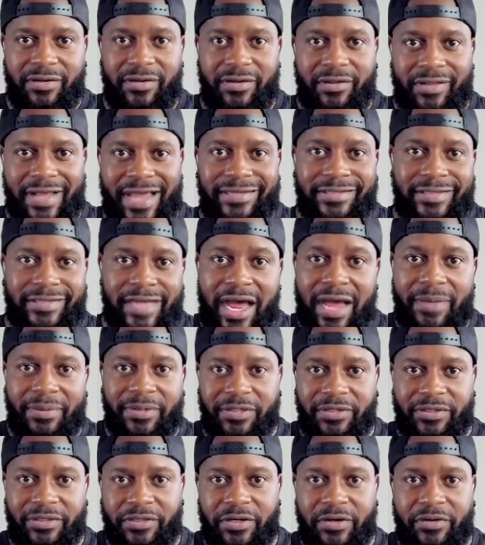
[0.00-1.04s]
that top
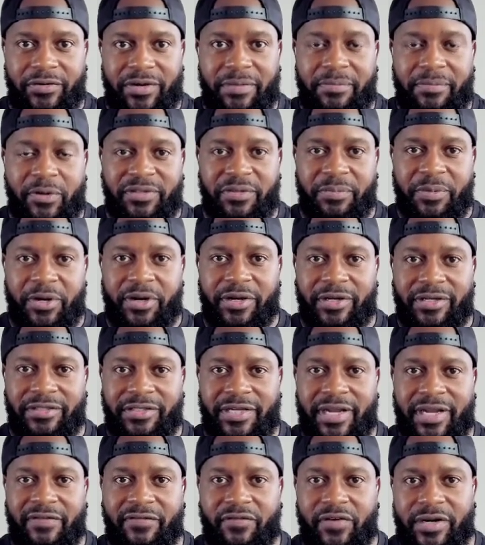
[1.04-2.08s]
concern that most Americans
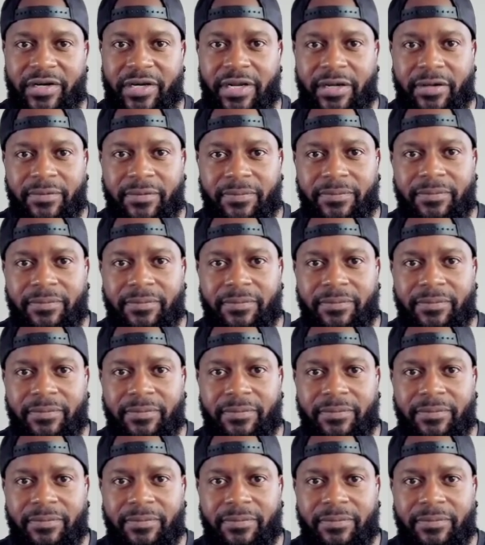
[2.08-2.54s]
have right now?